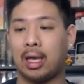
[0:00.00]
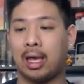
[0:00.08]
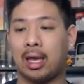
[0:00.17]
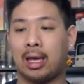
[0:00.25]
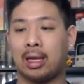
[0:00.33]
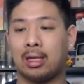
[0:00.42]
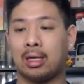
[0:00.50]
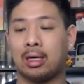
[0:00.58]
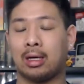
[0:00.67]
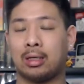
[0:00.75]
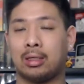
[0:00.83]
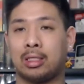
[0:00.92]
and
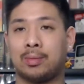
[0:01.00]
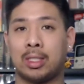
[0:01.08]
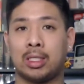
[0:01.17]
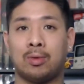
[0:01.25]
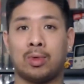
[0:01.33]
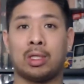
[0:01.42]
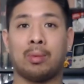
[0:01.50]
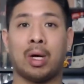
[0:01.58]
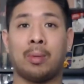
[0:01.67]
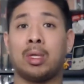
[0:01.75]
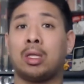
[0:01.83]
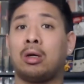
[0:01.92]
especially with the
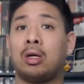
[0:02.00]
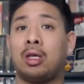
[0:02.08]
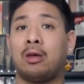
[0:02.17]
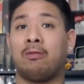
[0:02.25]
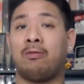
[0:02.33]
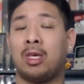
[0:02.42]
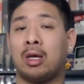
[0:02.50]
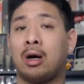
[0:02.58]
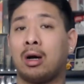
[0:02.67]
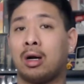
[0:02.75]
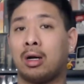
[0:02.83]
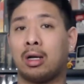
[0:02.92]
popularity of
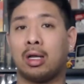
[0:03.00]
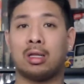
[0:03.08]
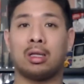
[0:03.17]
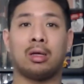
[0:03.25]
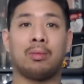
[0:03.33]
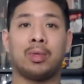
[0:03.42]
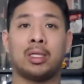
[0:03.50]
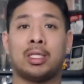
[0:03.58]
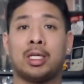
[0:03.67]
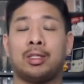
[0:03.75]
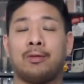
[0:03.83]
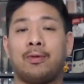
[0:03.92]
VR and the
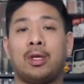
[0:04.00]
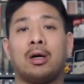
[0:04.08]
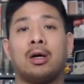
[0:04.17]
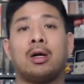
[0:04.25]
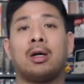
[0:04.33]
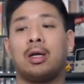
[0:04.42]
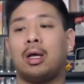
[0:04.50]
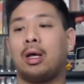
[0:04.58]
PlayStation VR,